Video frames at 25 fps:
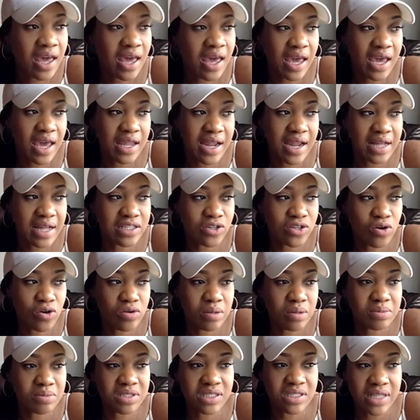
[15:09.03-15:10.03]
And I told
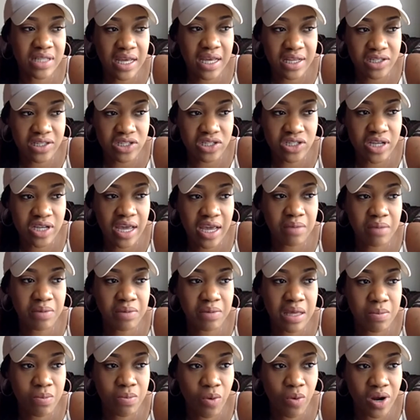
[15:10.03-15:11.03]
them to stay in shape,
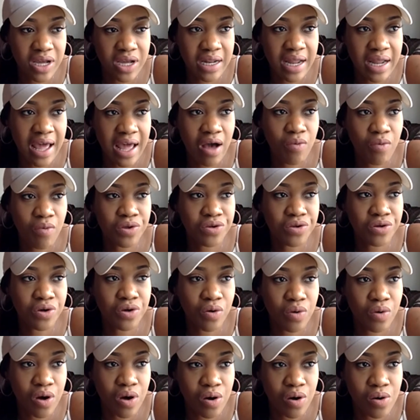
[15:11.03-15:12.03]
keep working out when you
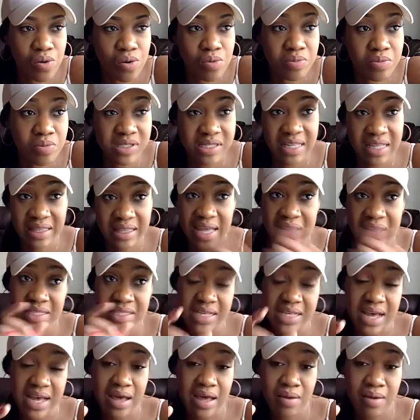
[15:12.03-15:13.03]
go home. Because at that
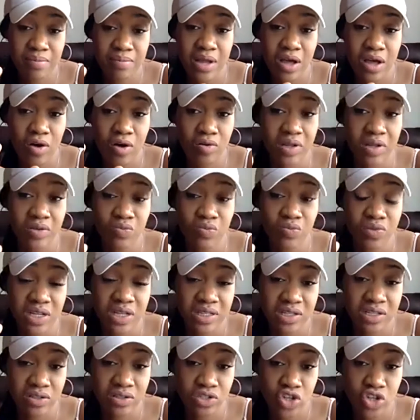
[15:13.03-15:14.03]
time, not only did
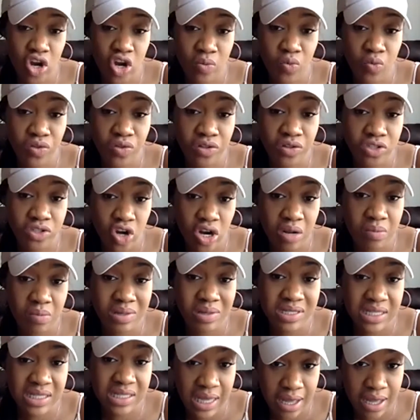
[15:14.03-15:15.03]
the
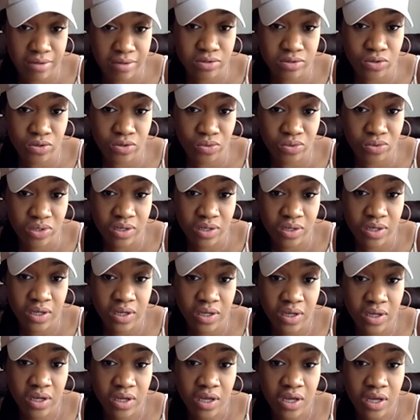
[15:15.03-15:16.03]
tournament's canceled,
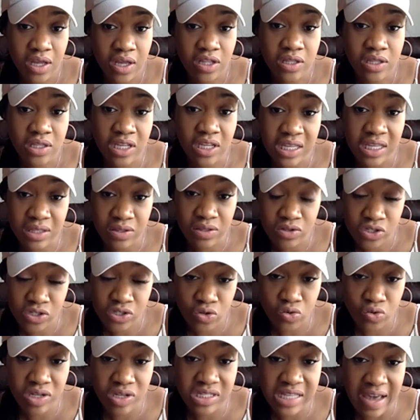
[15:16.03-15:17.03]
the
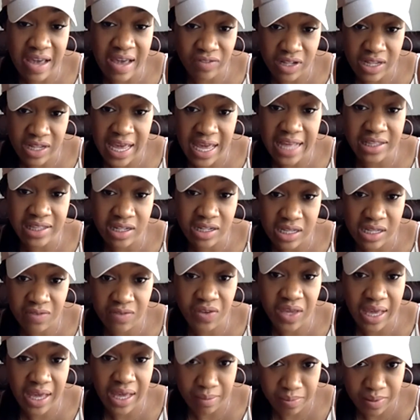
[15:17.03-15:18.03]
students had to leave
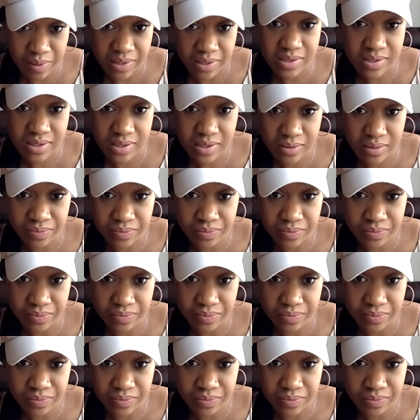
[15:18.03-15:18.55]
campus.